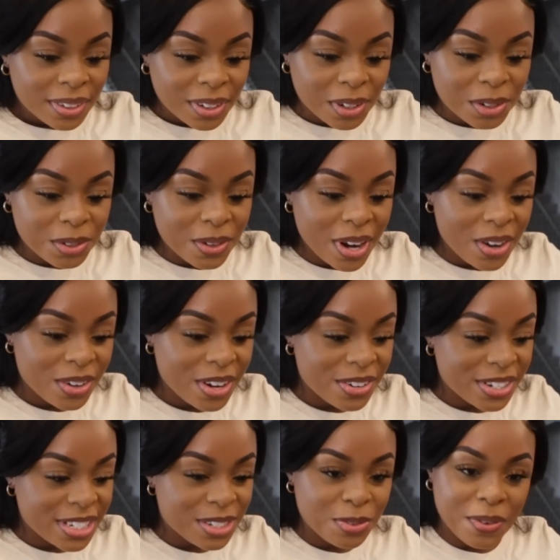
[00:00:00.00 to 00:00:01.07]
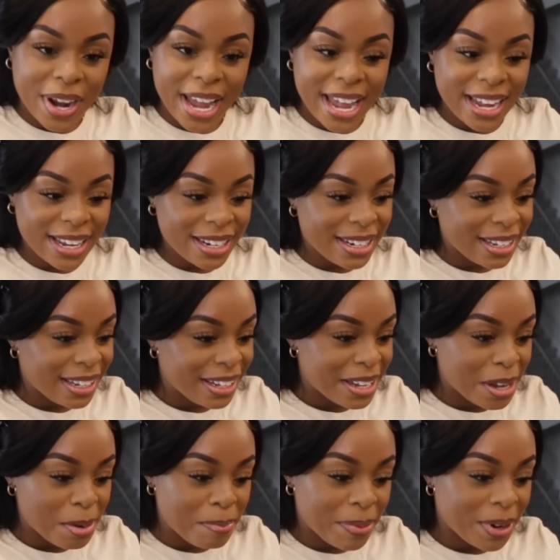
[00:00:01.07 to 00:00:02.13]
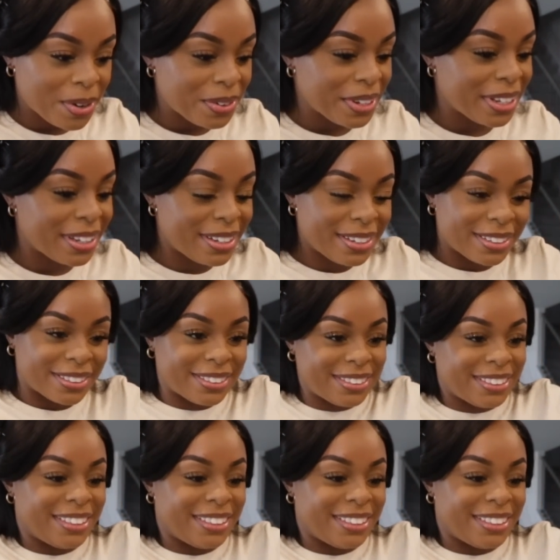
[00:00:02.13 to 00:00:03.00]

Oh, hold on, it's raggedy up on here.